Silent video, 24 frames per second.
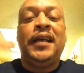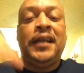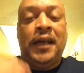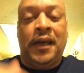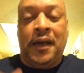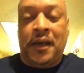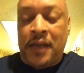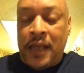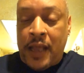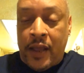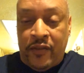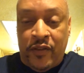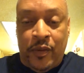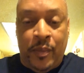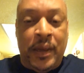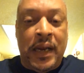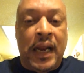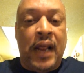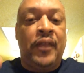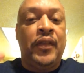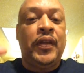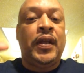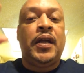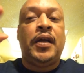Uh, have you been
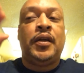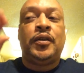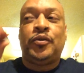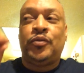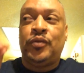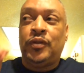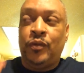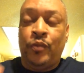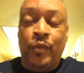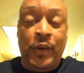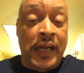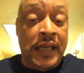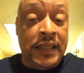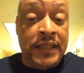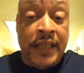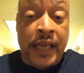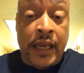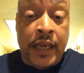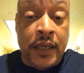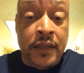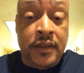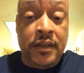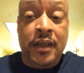out of the country? We got to take your